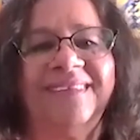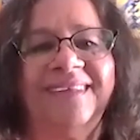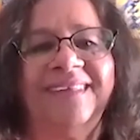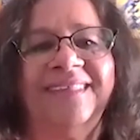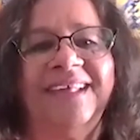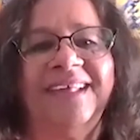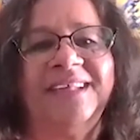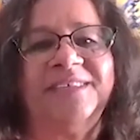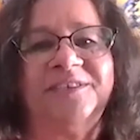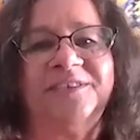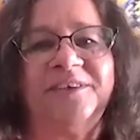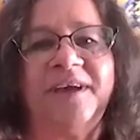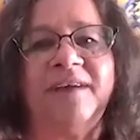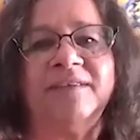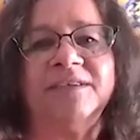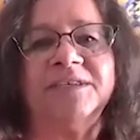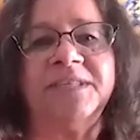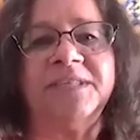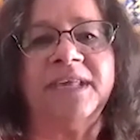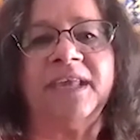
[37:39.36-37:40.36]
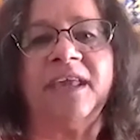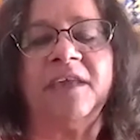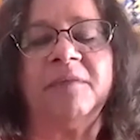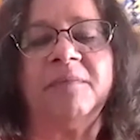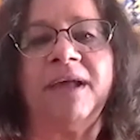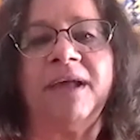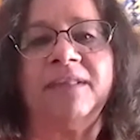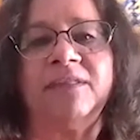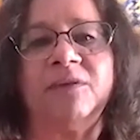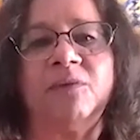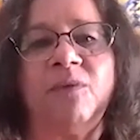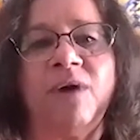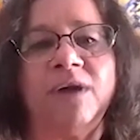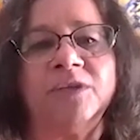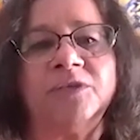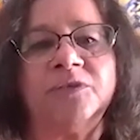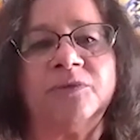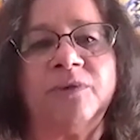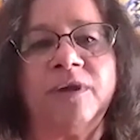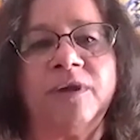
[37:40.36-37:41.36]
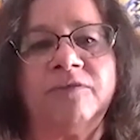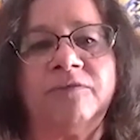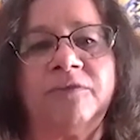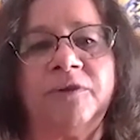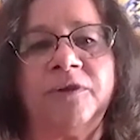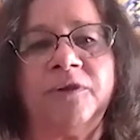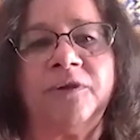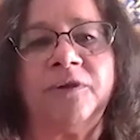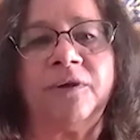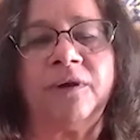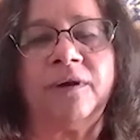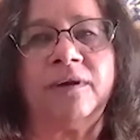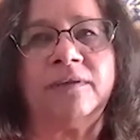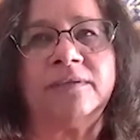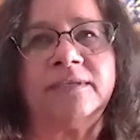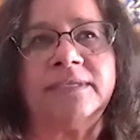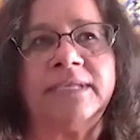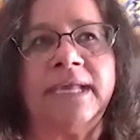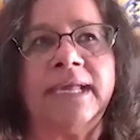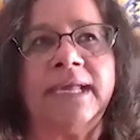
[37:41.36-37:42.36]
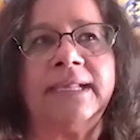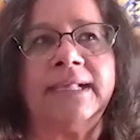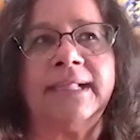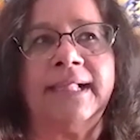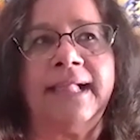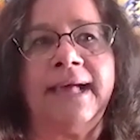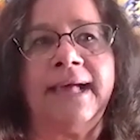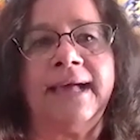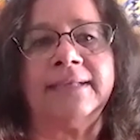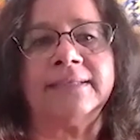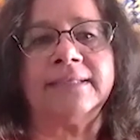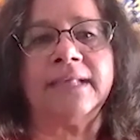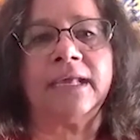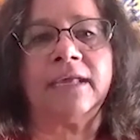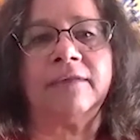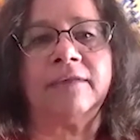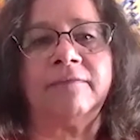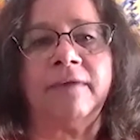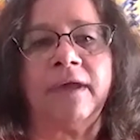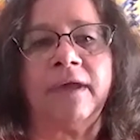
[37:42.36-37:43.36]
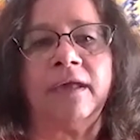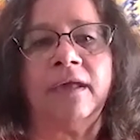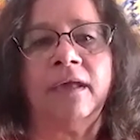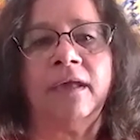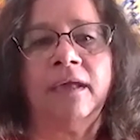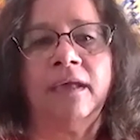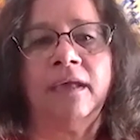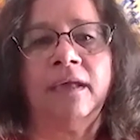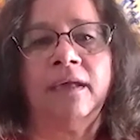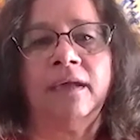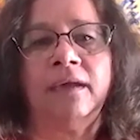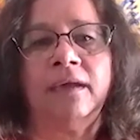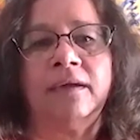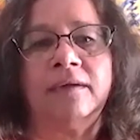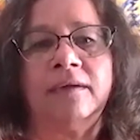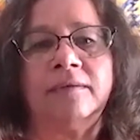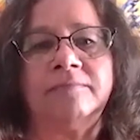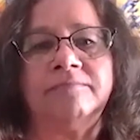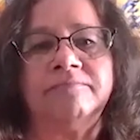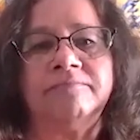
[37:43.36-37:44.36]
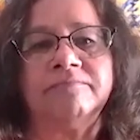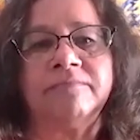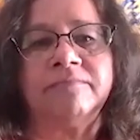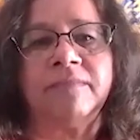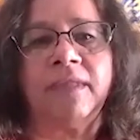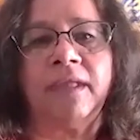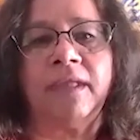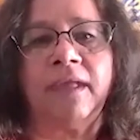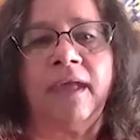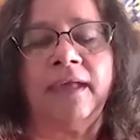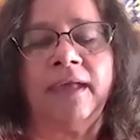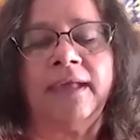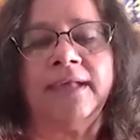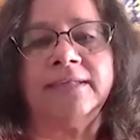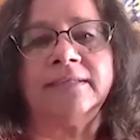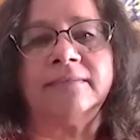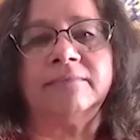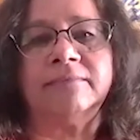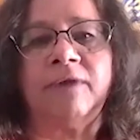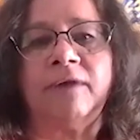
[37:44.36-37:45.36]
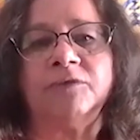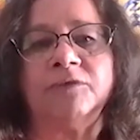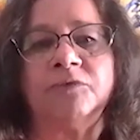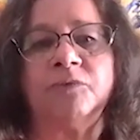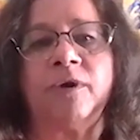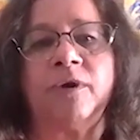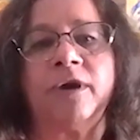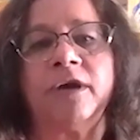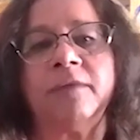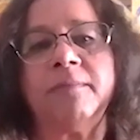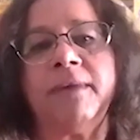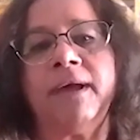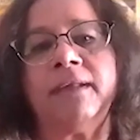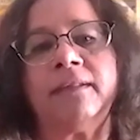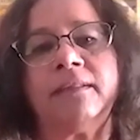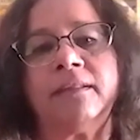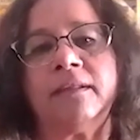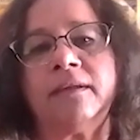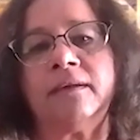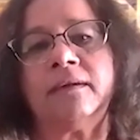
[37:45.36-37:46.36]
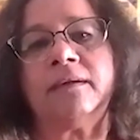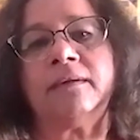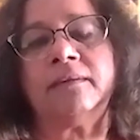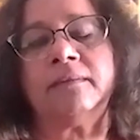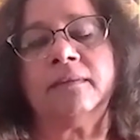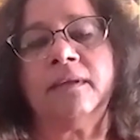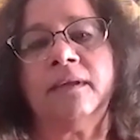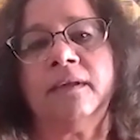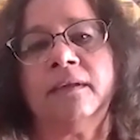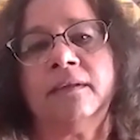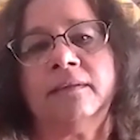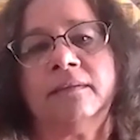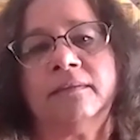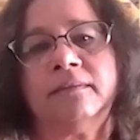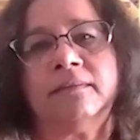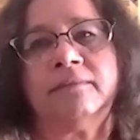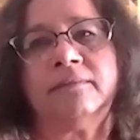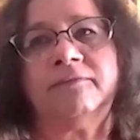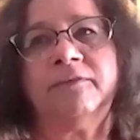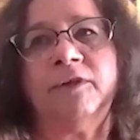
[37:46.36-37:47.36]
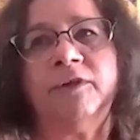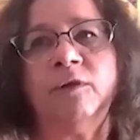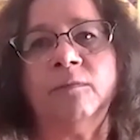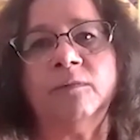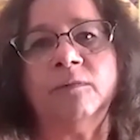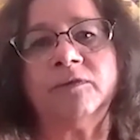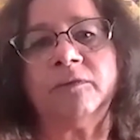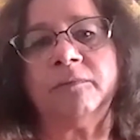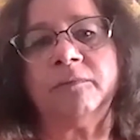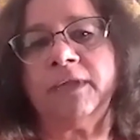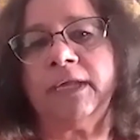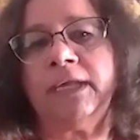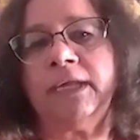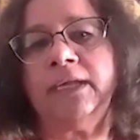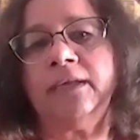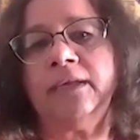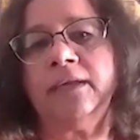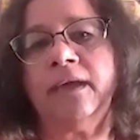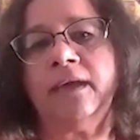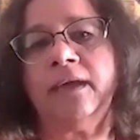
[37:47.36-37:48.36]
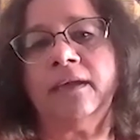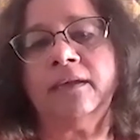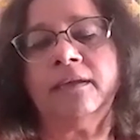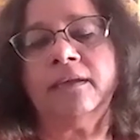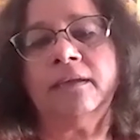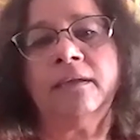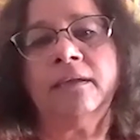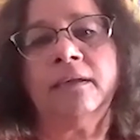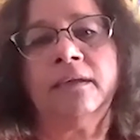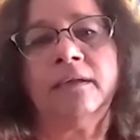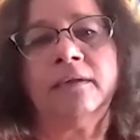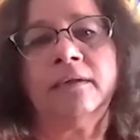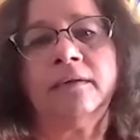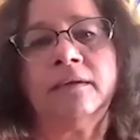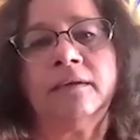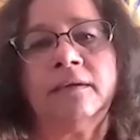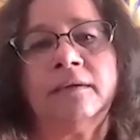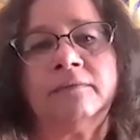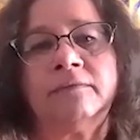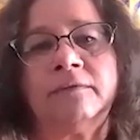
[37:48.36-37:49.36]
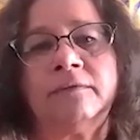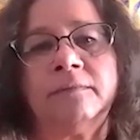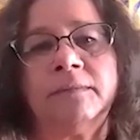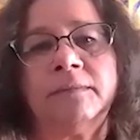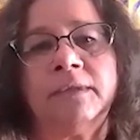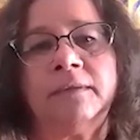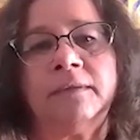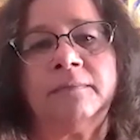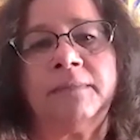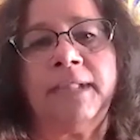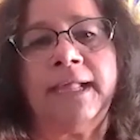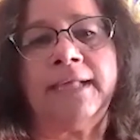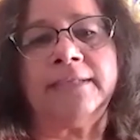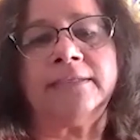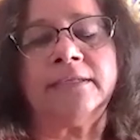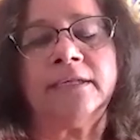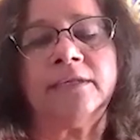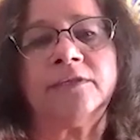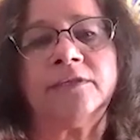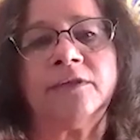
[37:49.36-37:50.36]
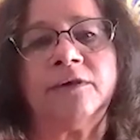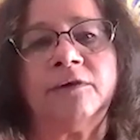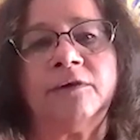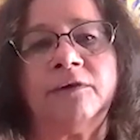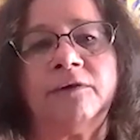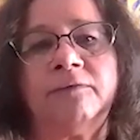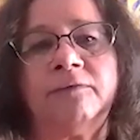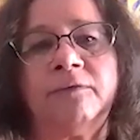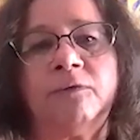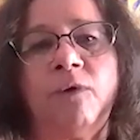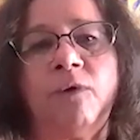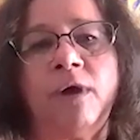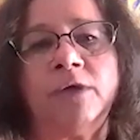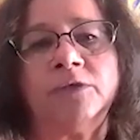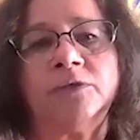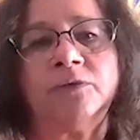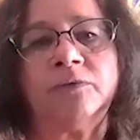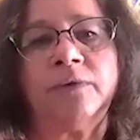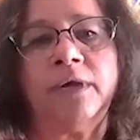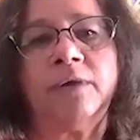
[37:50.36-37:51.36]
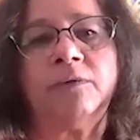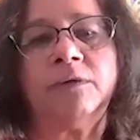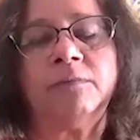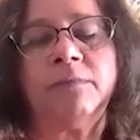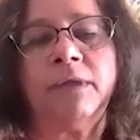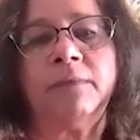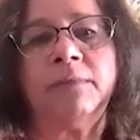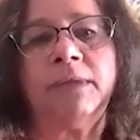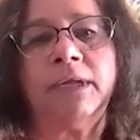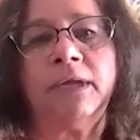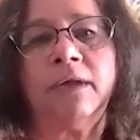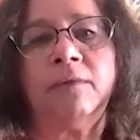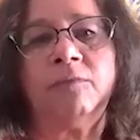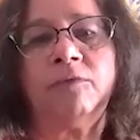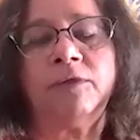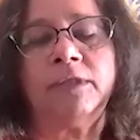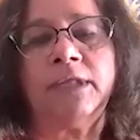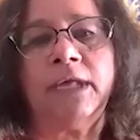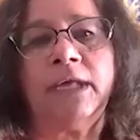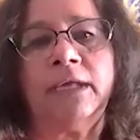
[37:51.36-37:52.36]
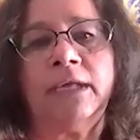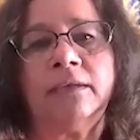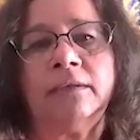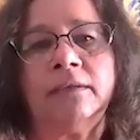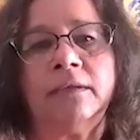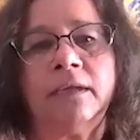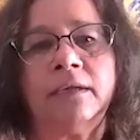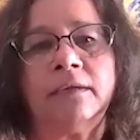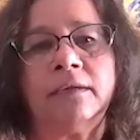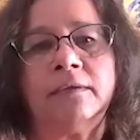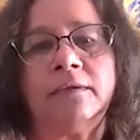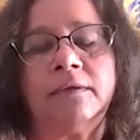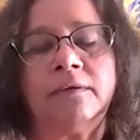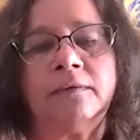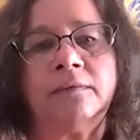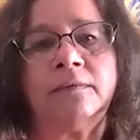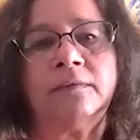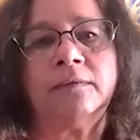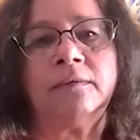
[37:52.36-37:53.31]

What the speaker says: That's true. I was just thinking about the wash away for your stained glass. Like if I guess I was worried about the fumes from the heat gun from the plastic. So if a wash away would maybe help with that, I don't know.